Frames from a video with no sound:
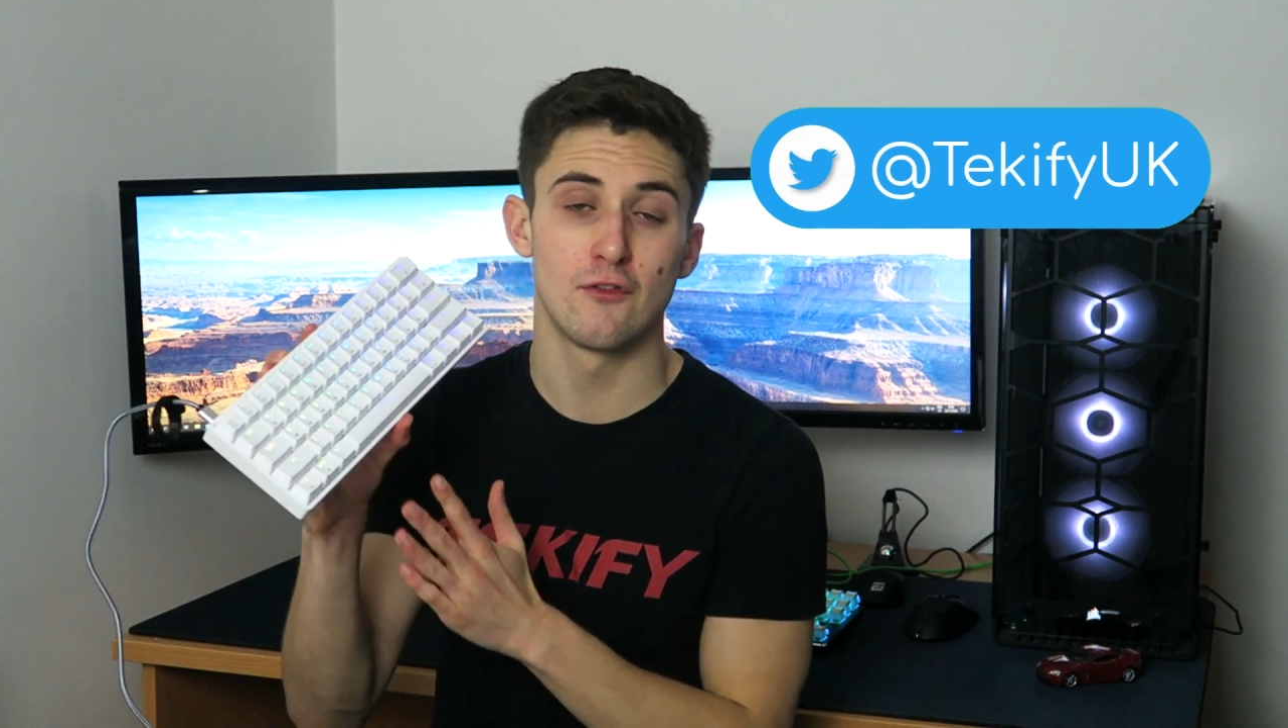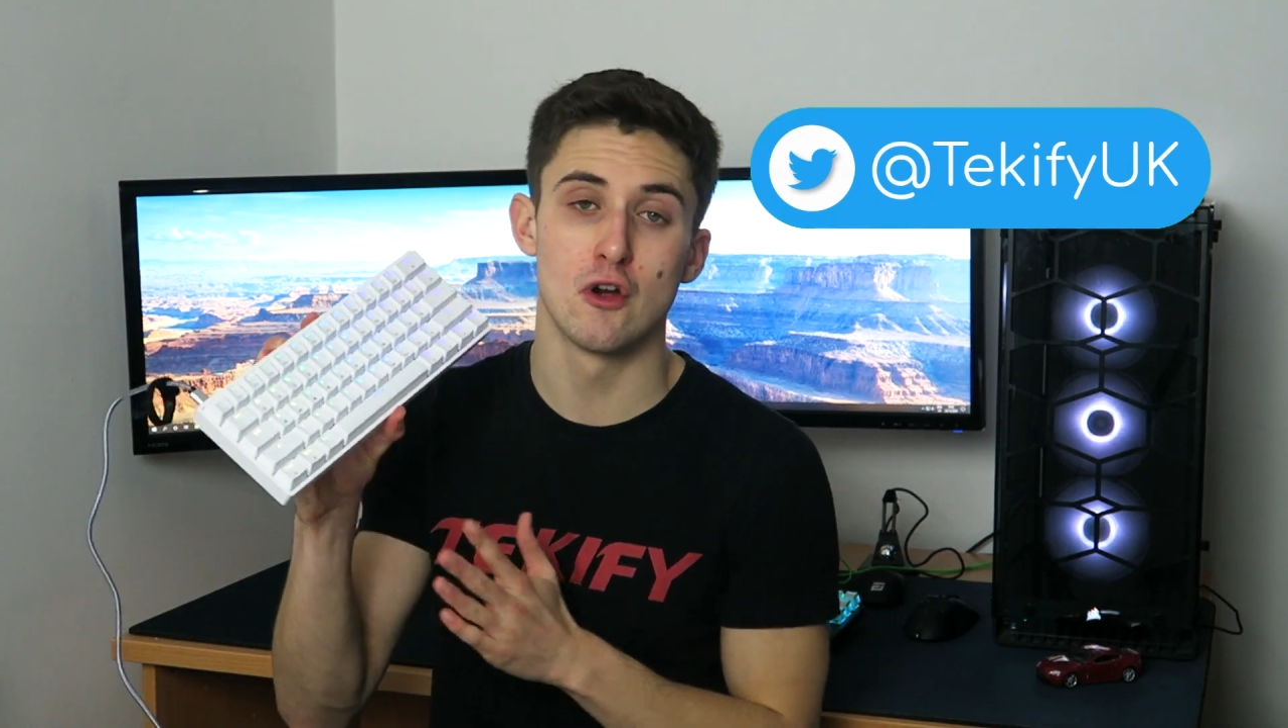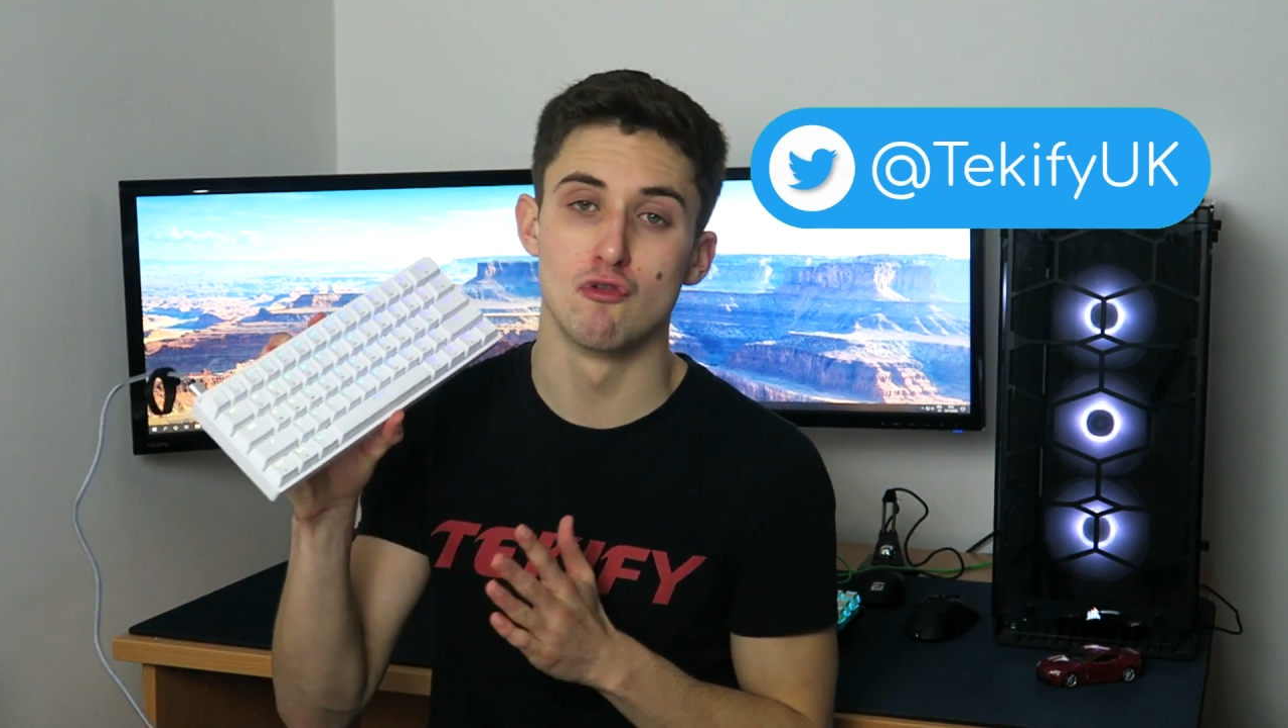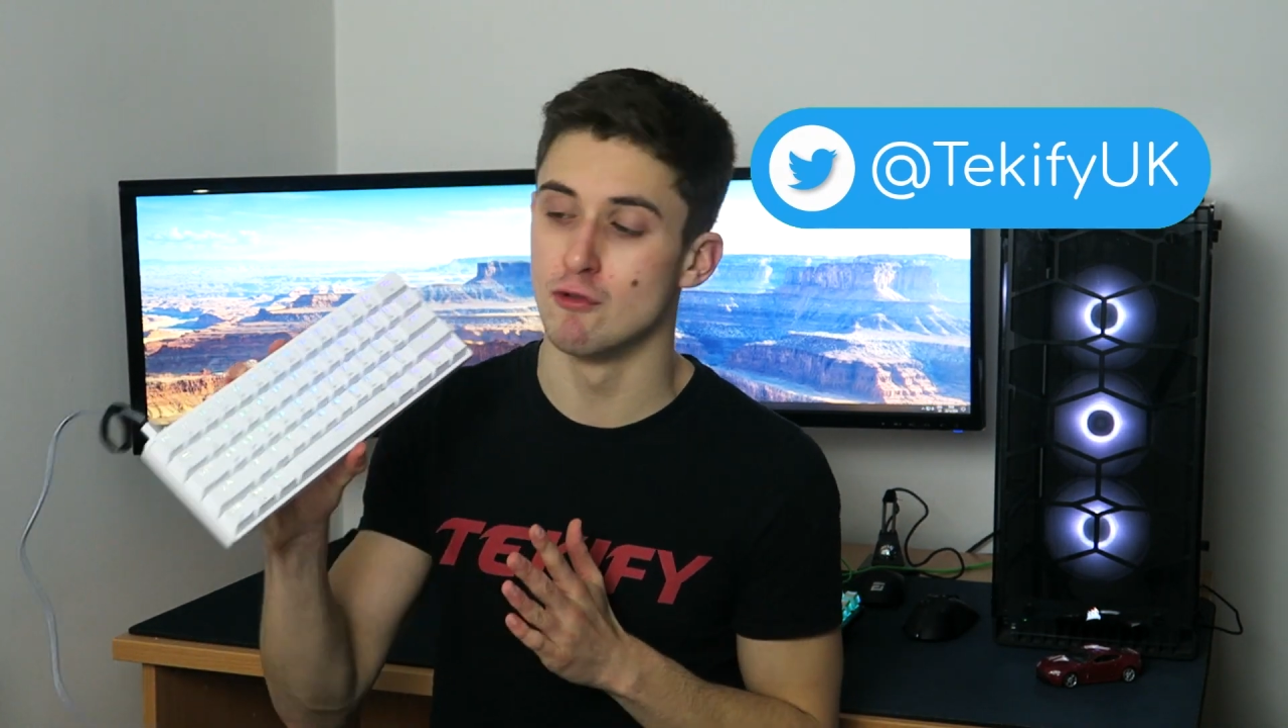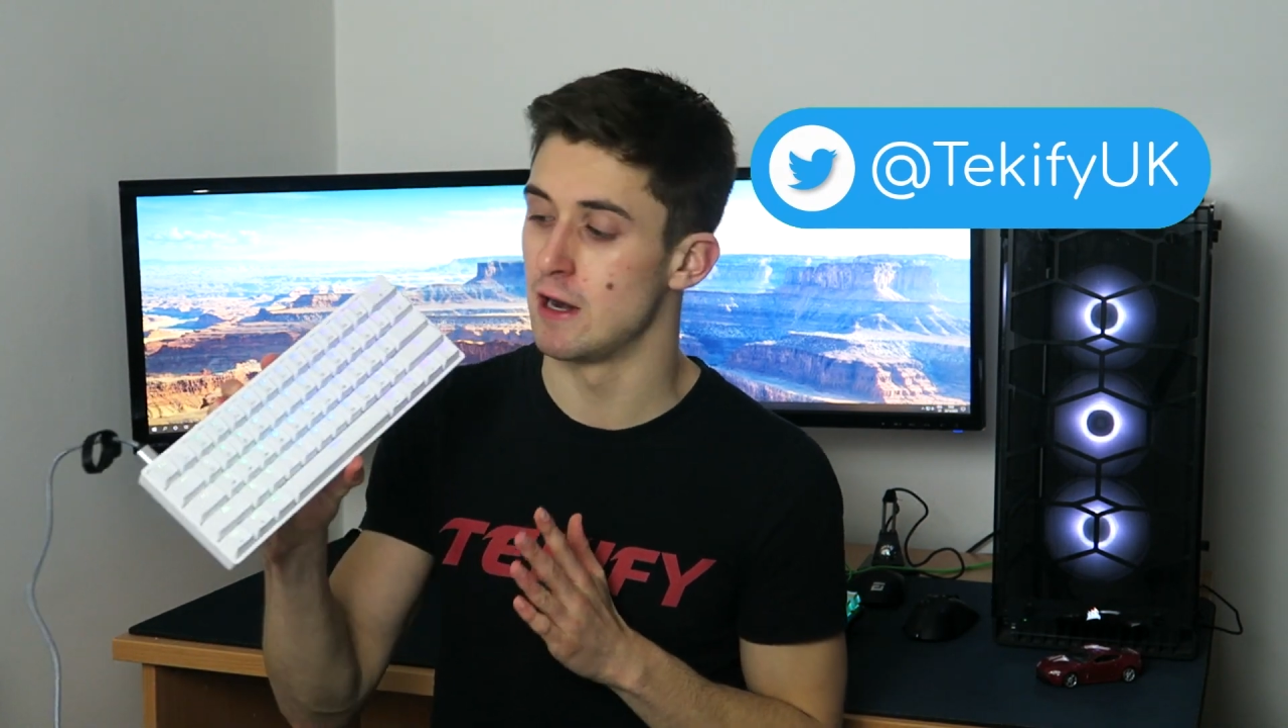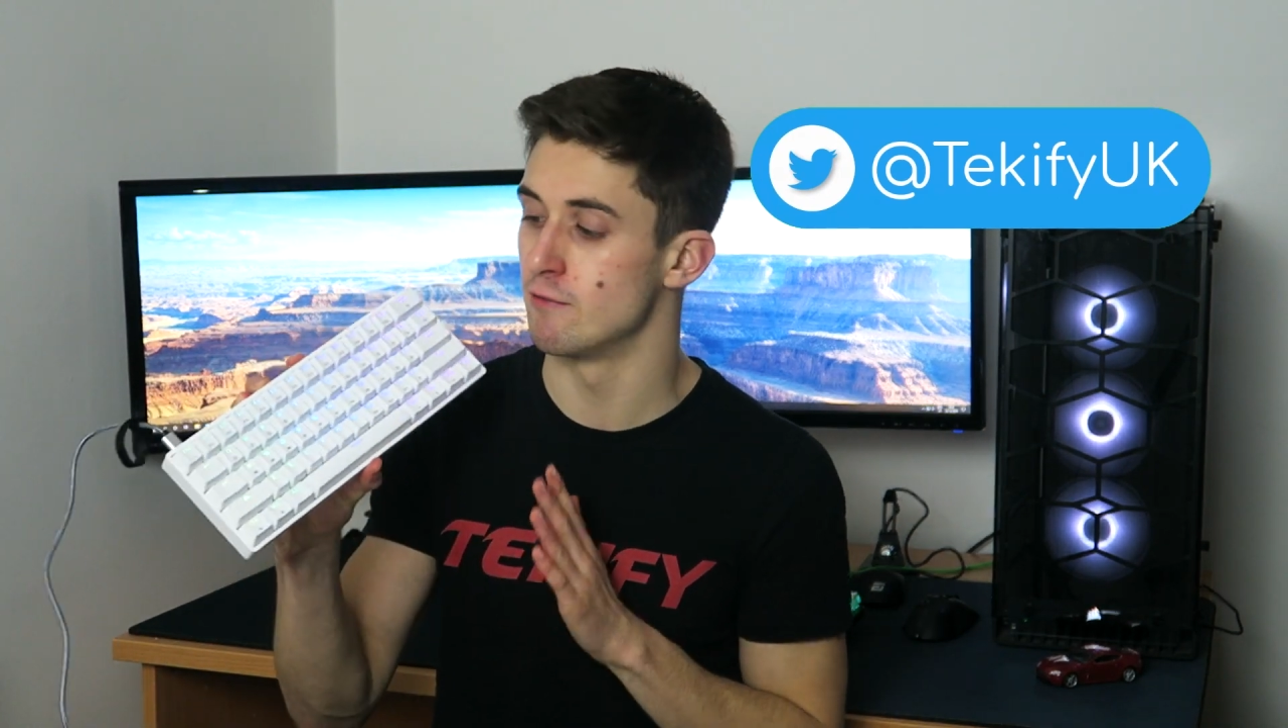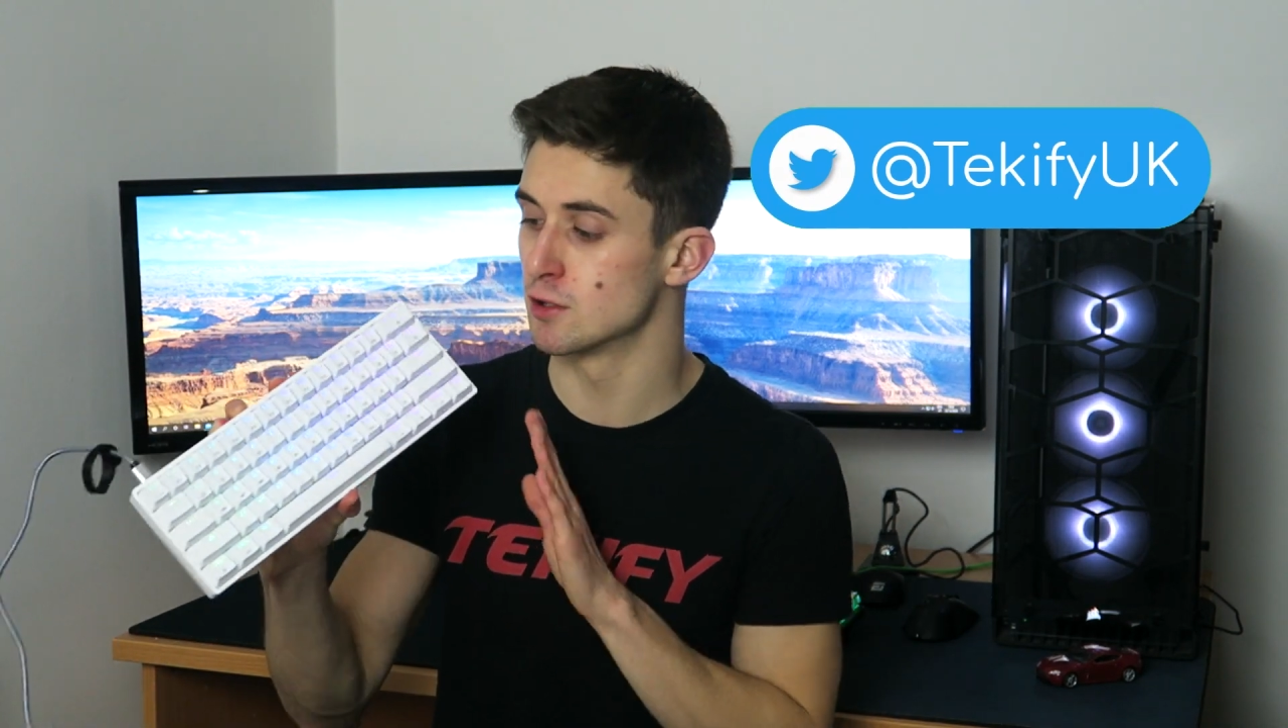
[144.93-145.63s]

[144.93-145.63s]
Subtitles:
feel really